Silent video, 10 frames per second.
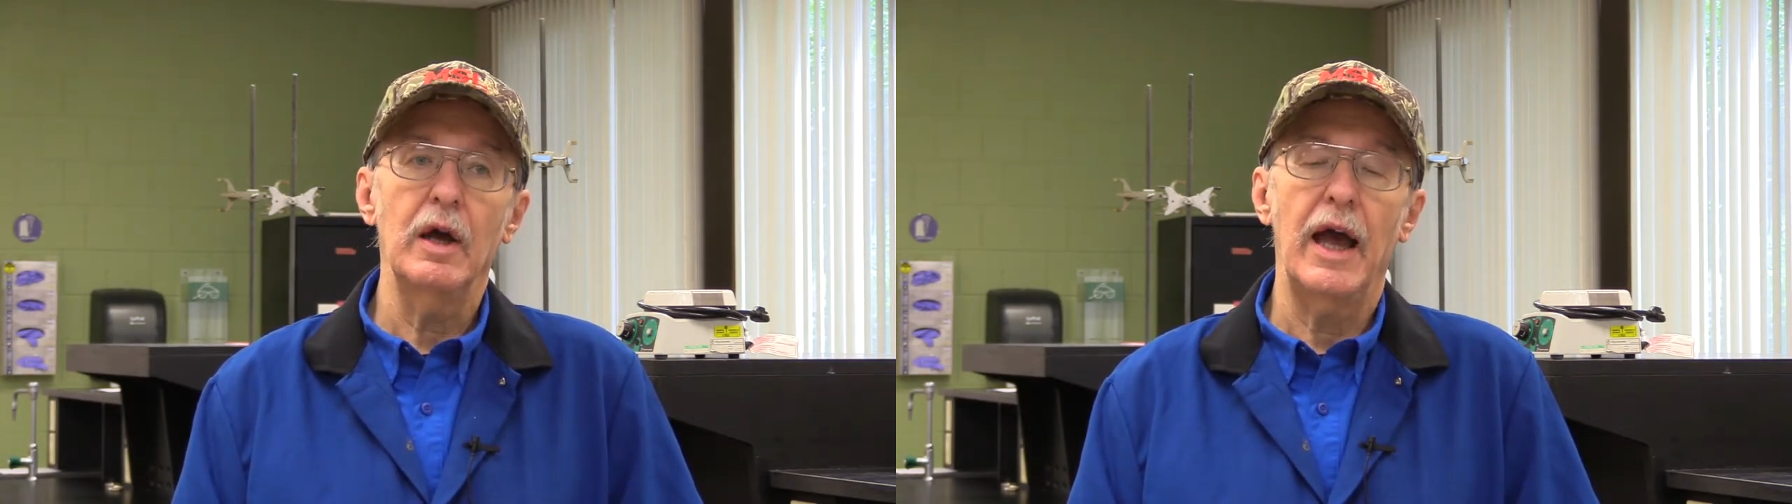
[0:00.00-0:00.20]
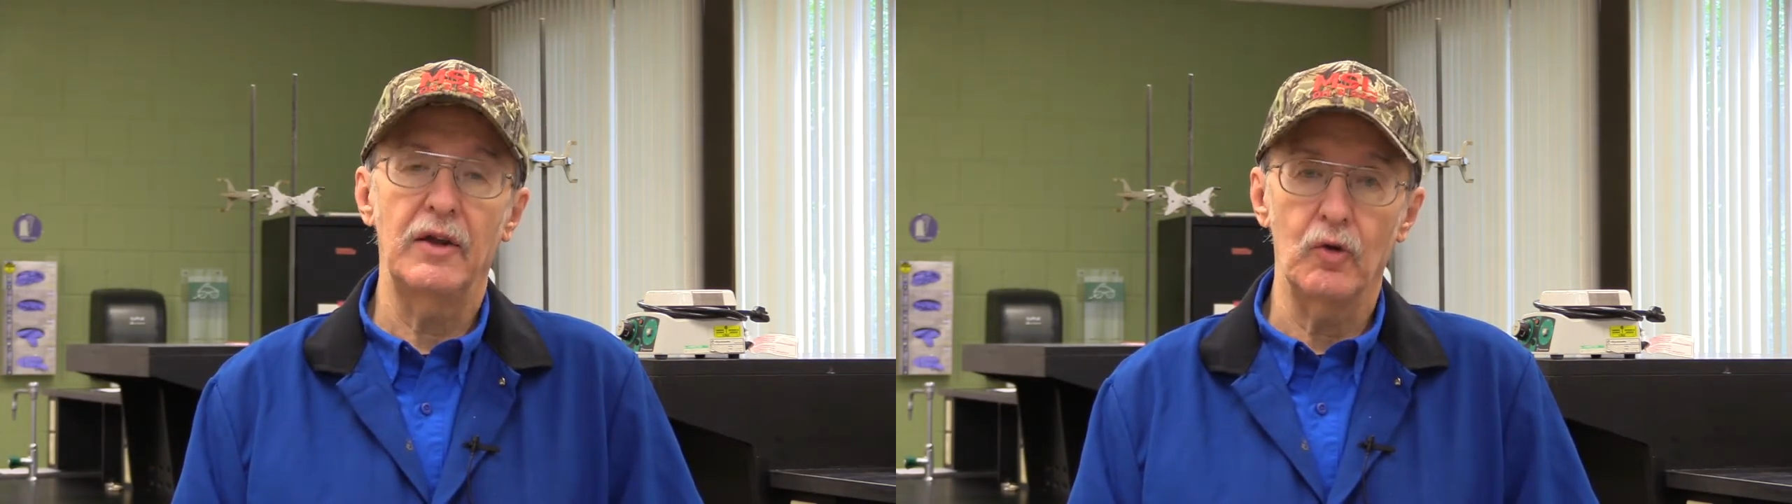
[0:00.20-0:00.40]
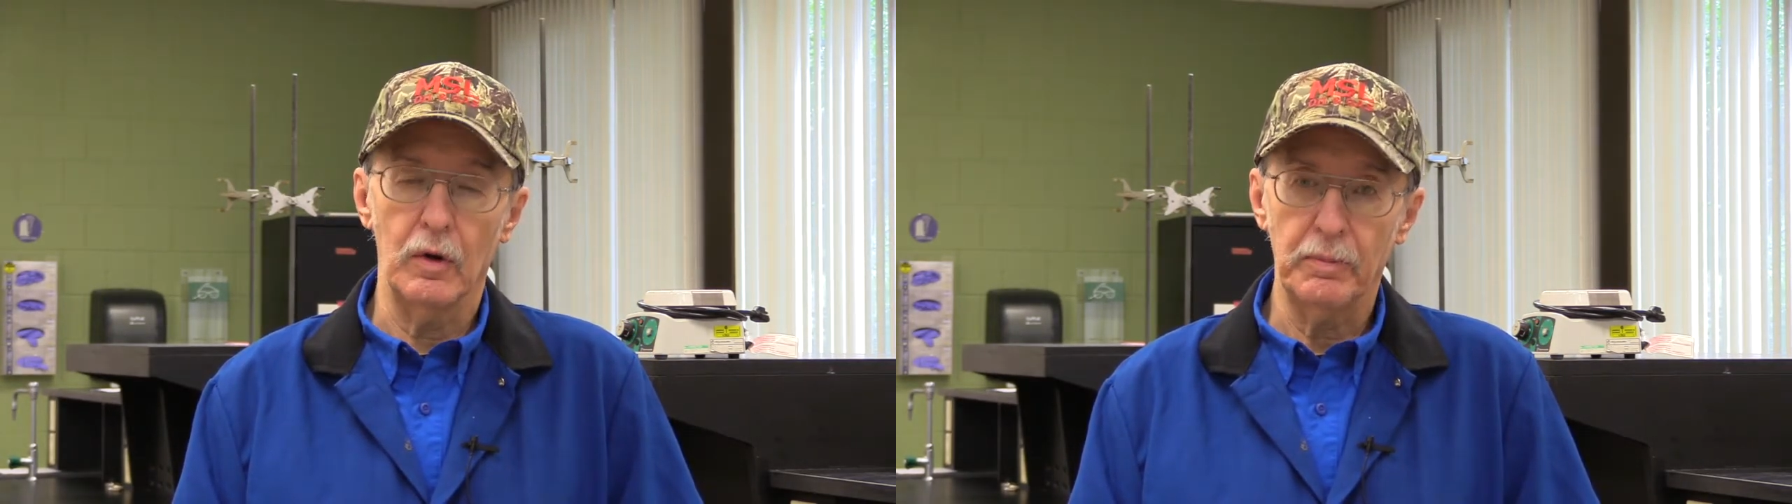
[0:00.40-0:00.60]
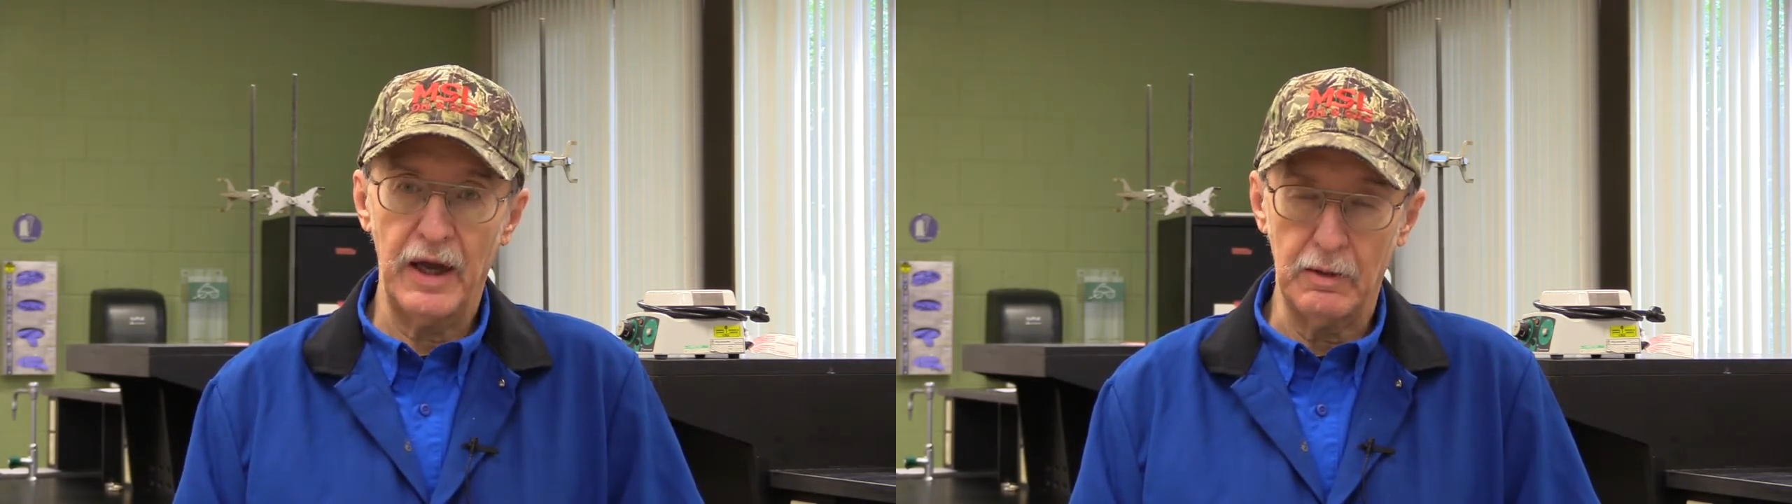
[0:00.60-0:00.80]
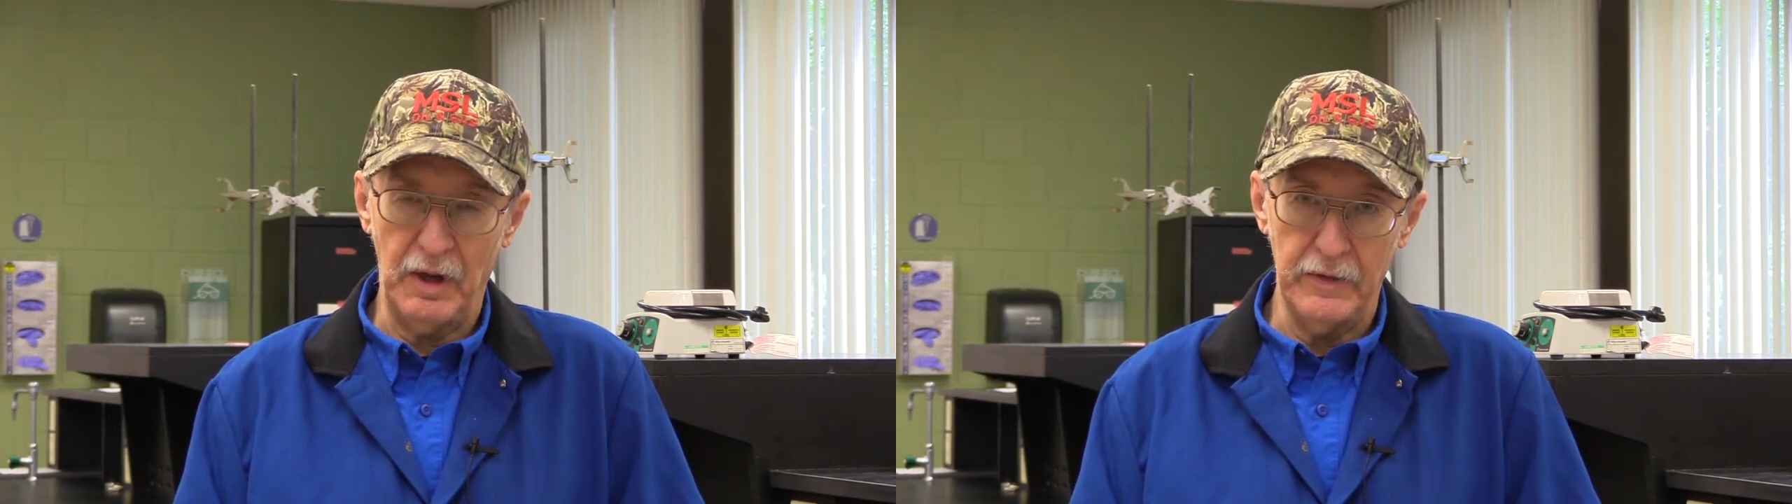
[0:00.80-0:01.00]
and or
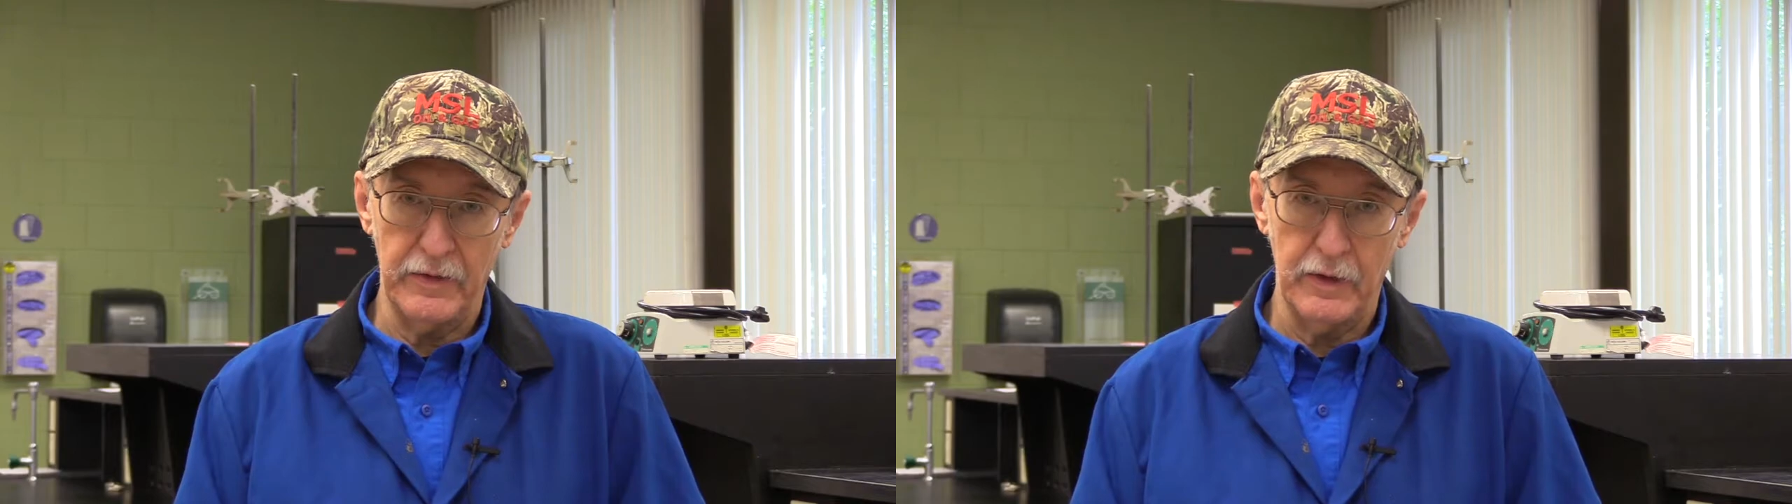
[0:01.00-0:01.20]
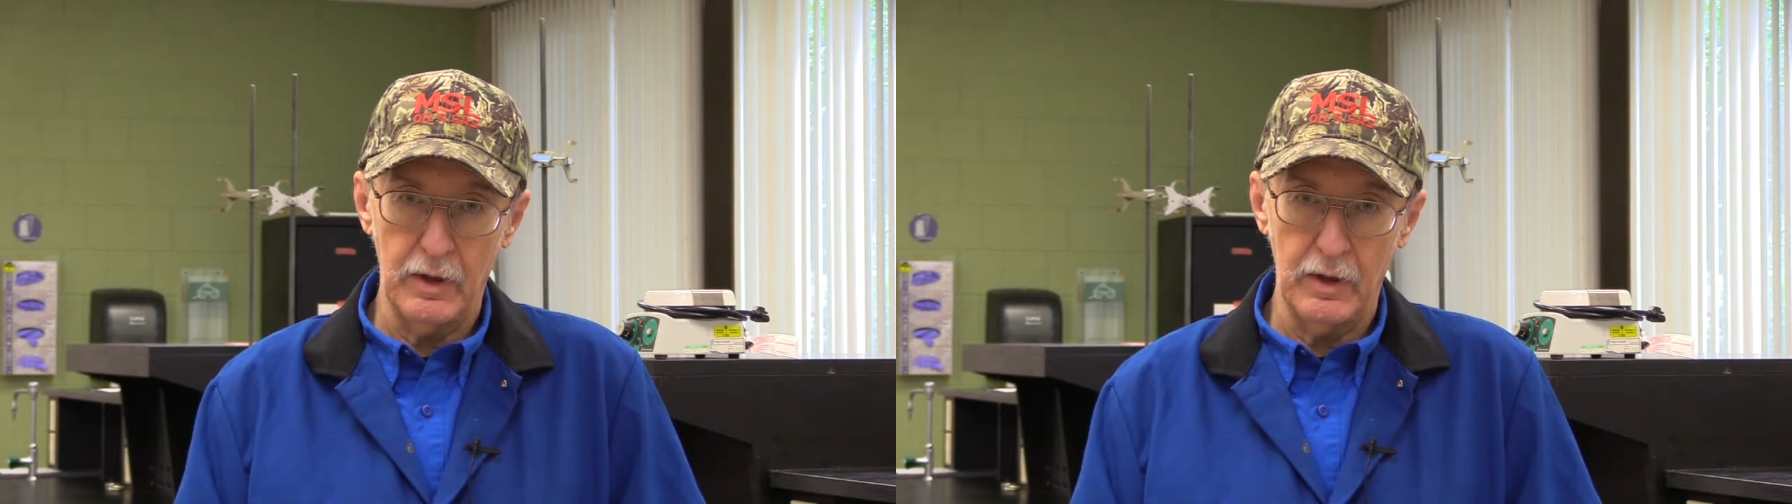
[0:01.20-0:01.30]
pigment.